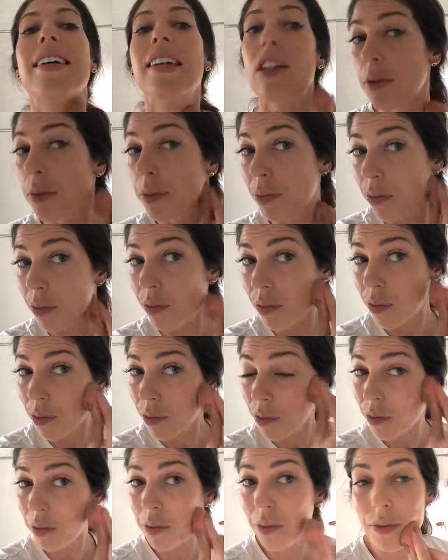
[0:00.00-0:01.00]
You can see
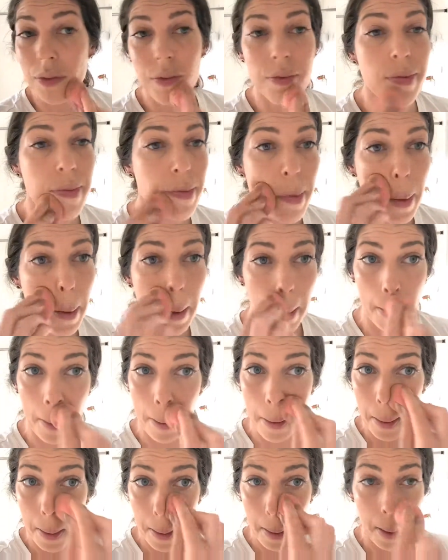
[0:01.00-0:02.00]
it there as I blend it
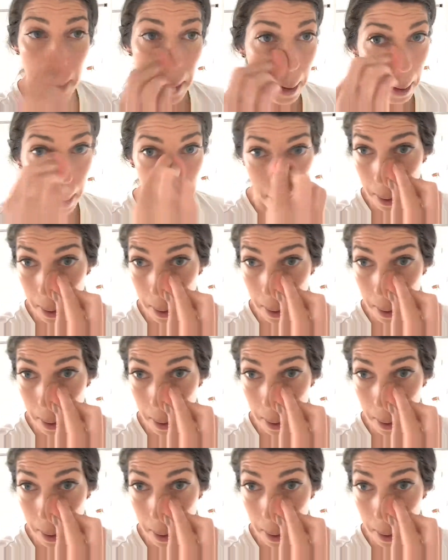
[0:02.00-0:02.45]
down.